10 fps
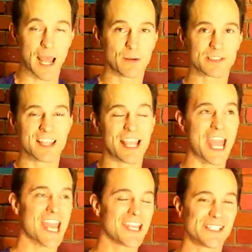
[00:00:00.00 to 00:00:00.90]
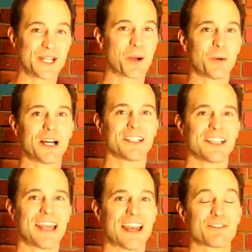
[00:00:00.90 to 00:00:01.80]
I was like, hey, you know what?
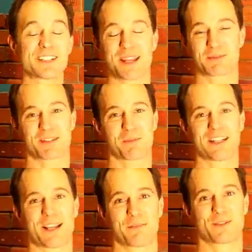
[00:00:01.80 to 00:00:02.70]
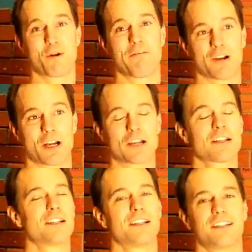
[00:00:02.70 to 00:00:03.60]
Every time somebody comes over,
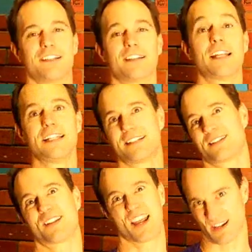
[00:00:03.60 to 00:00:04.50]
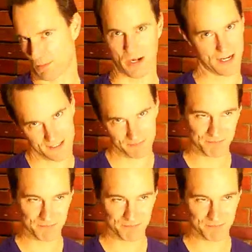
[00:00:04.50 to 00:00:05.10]
they need to sign a brick.